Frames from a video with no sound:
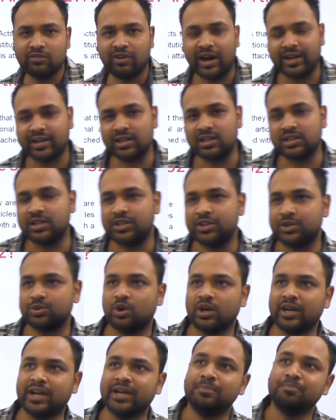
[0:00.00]
of Article 32,
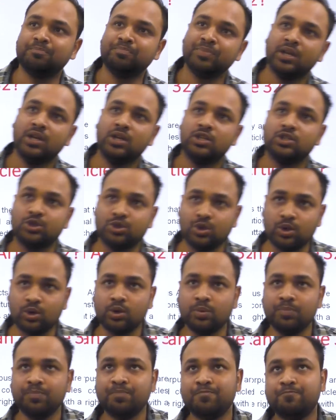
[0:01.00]
all right?
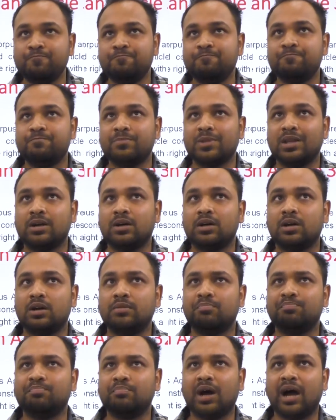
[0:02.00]
So,
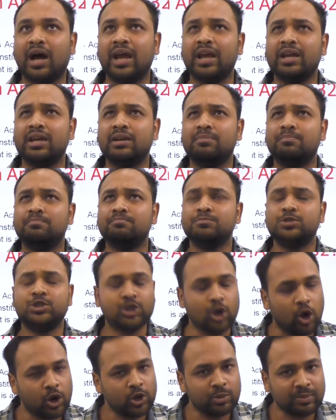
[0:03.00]
I'm
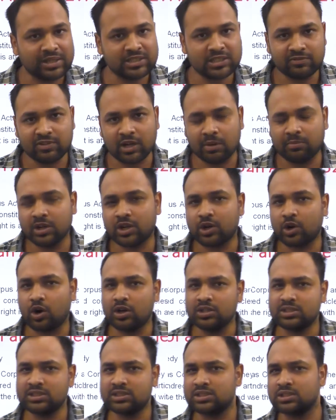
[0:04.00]
sure you must have come
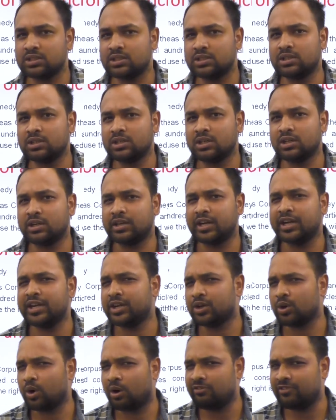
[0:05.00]
across the
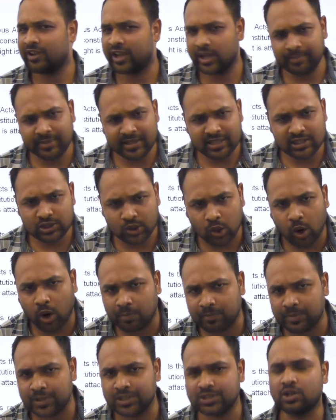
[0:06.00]
writ of habeas
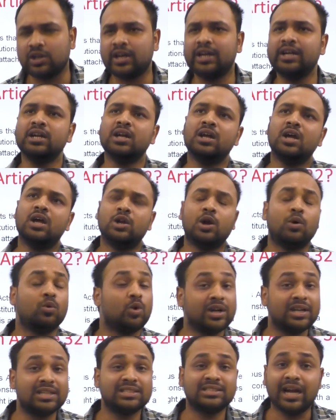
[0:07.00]
corpus, all right? Now,
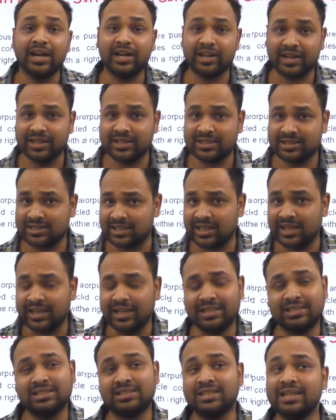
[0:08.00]
what does that writ say?
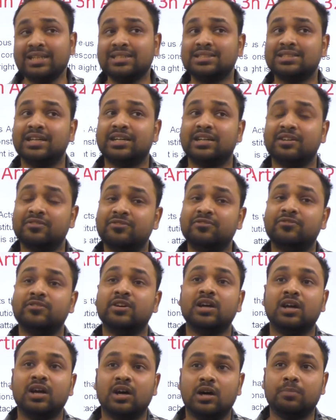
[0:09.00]
It says that if
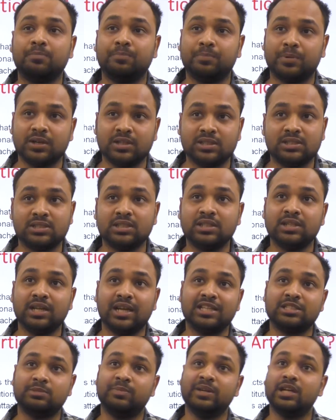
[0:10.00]
a person
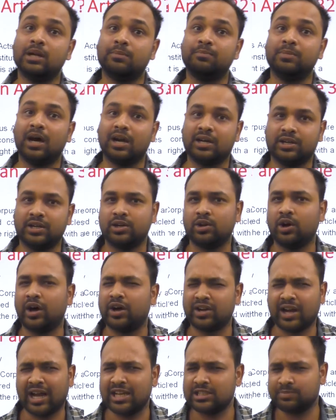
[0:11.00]
has been abducted or
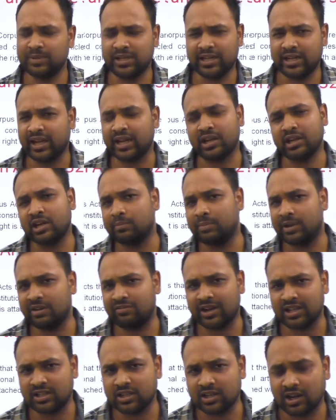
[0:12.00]
has been taken away
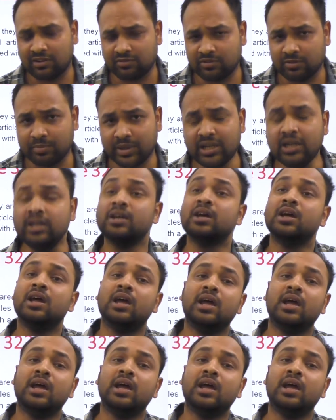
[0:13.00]
by the government,